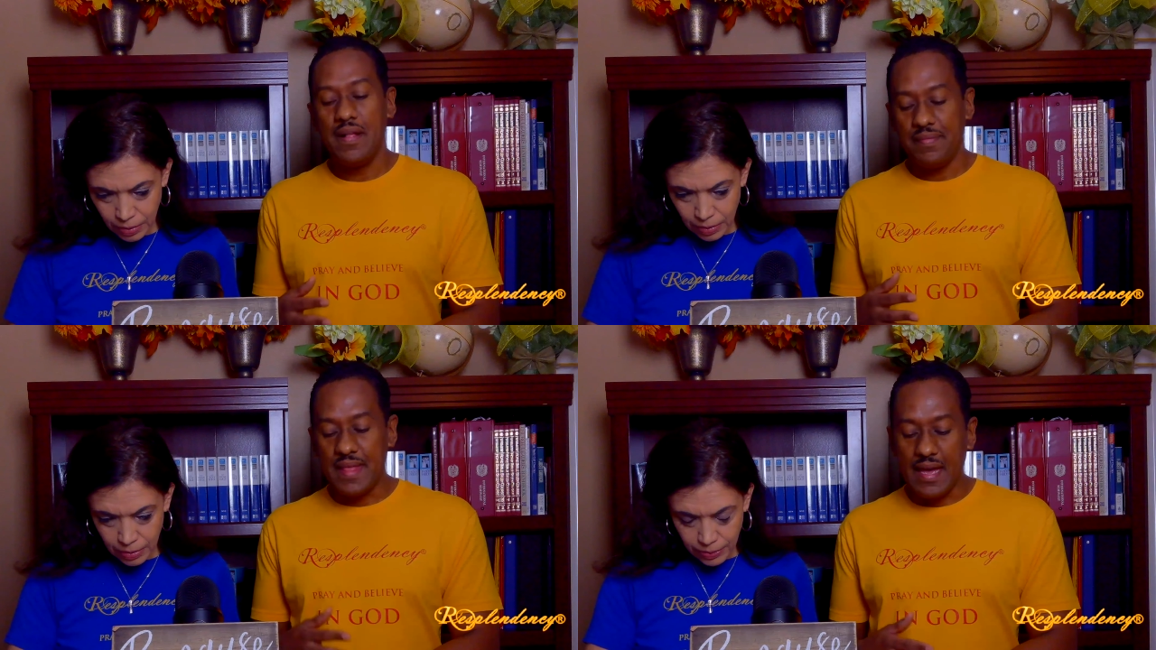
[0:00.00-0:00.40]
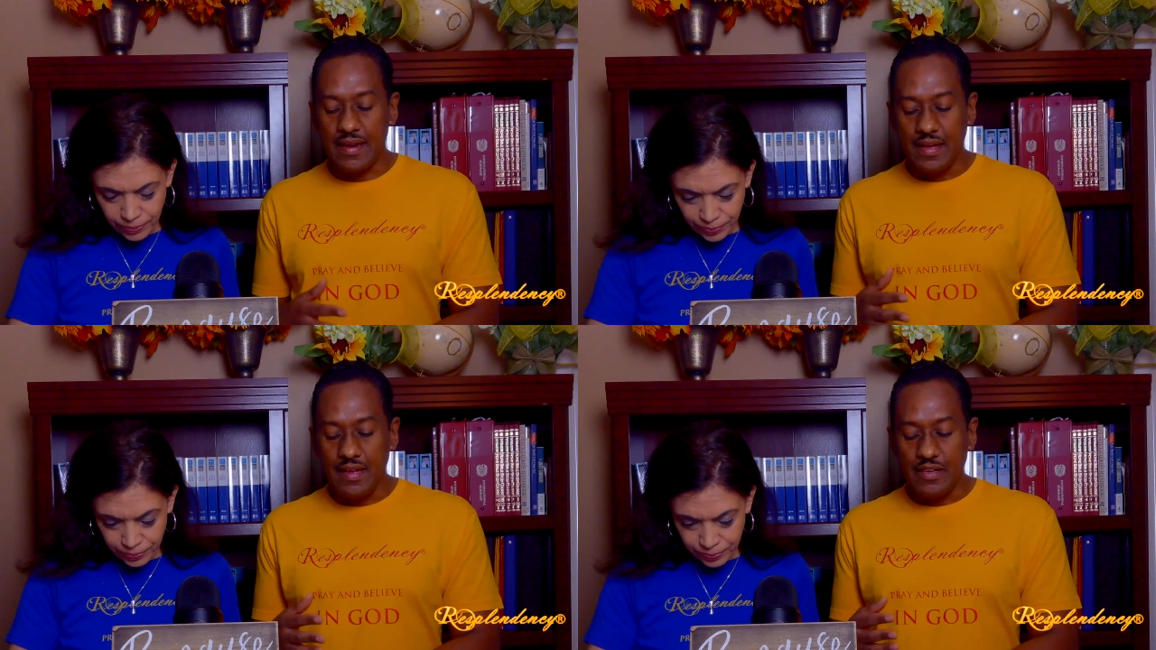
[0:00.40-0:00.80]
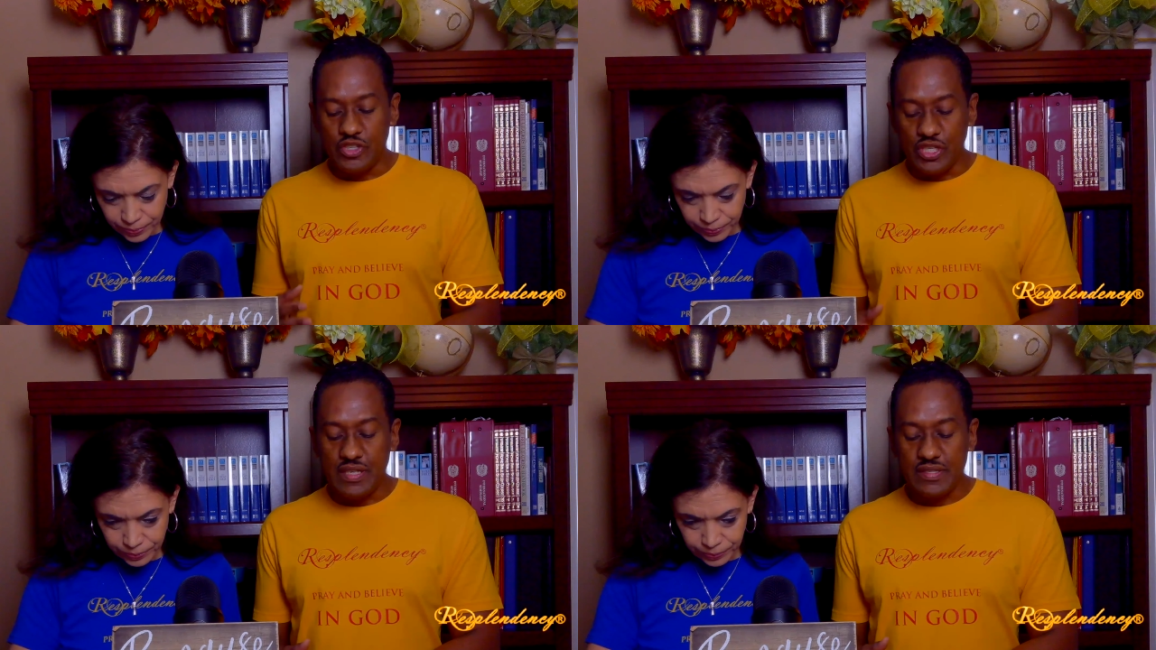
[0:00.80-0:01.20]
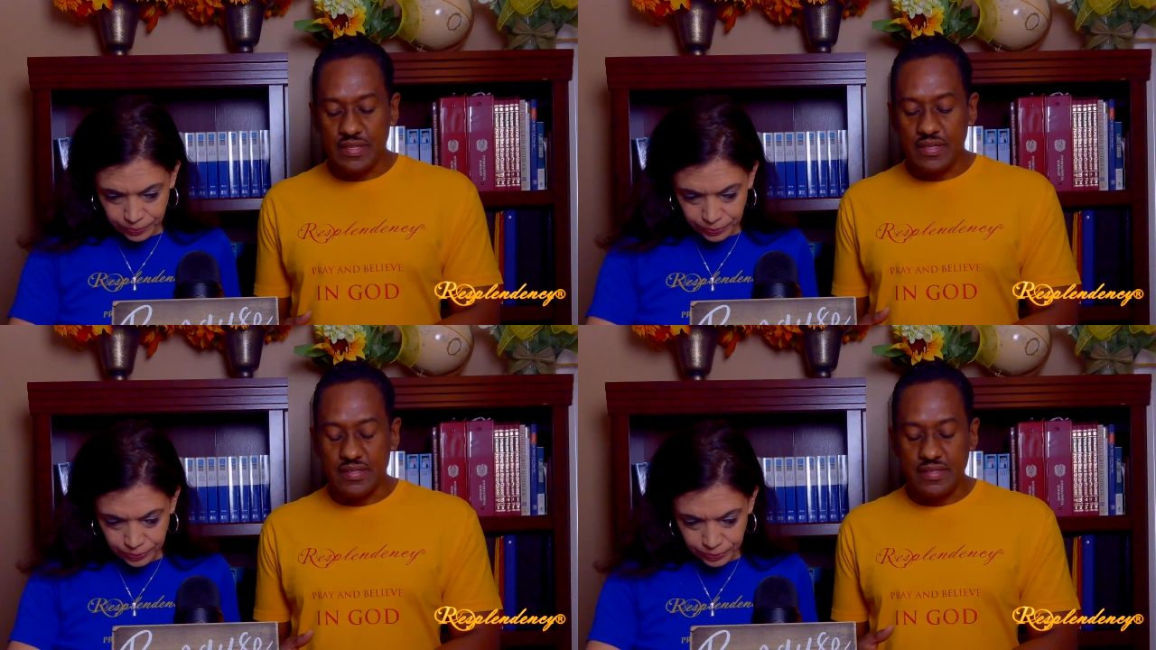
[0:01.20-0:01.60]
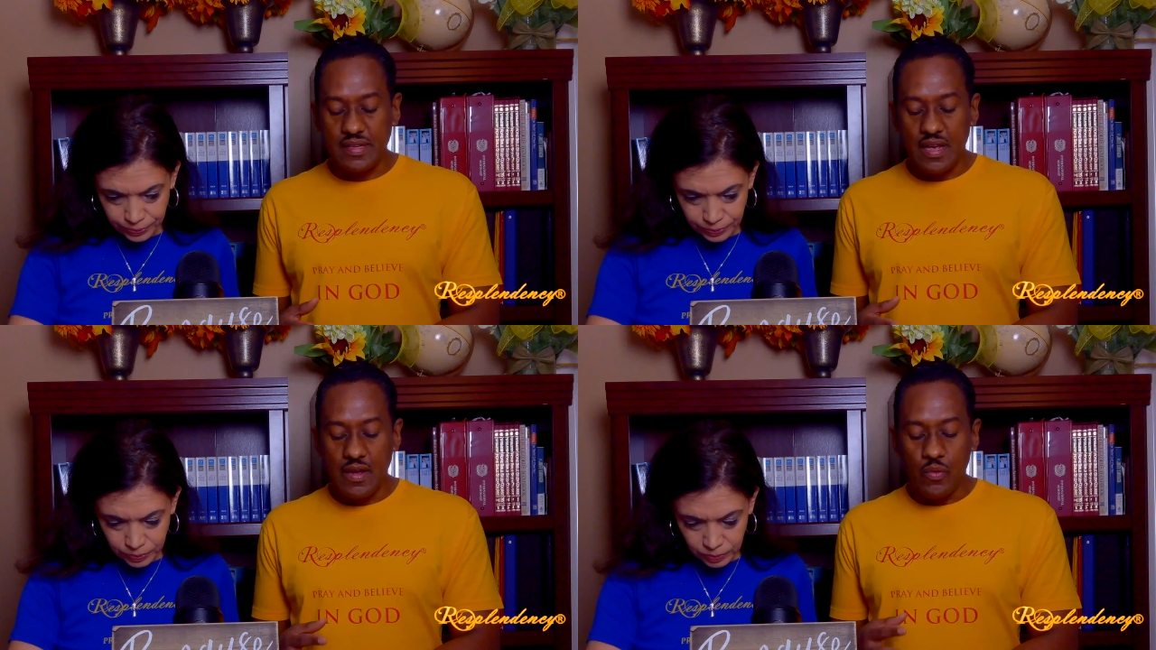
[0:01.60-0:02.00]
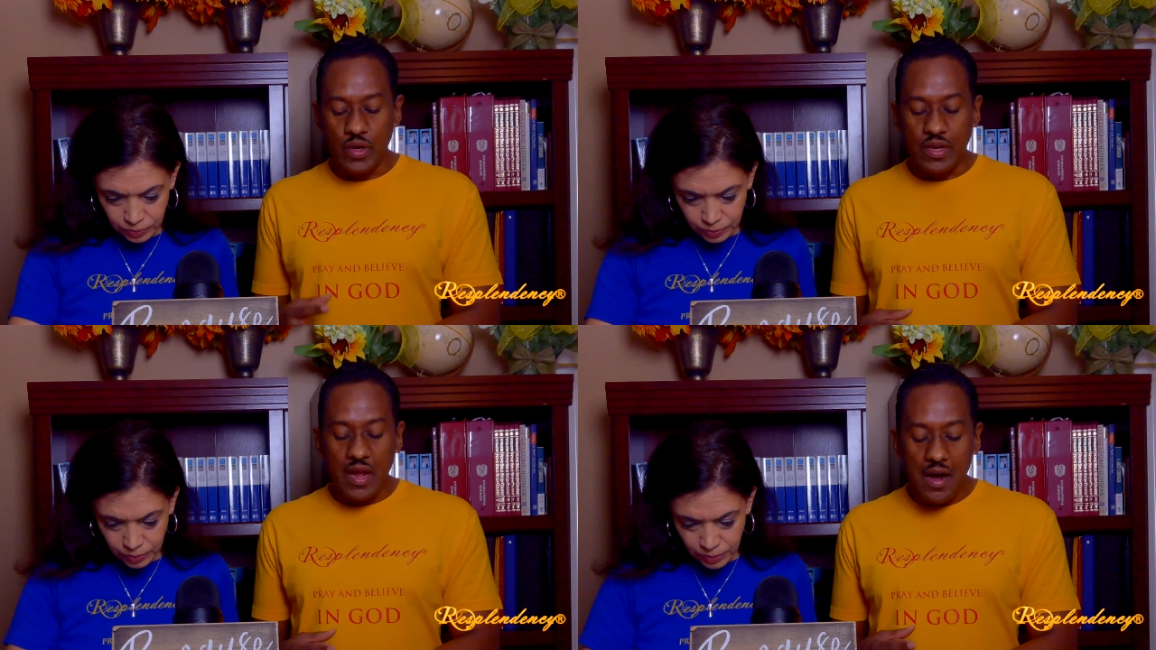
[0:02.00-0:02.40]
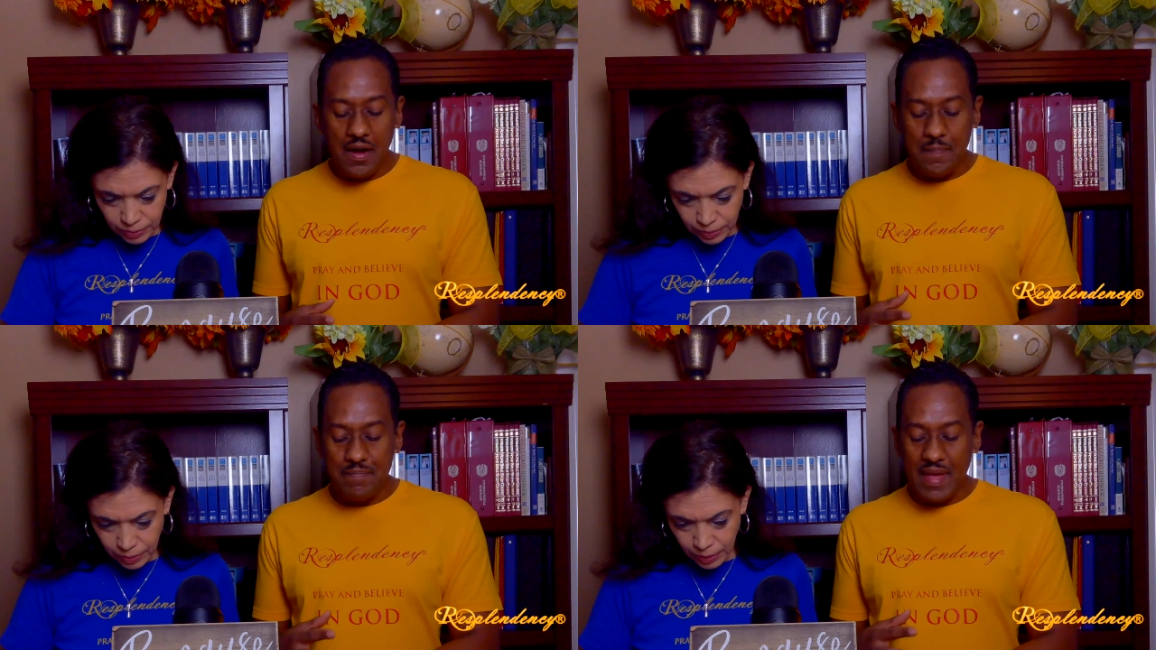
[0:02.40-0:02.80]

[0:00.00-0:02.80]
Speaker 1: that Jesus would come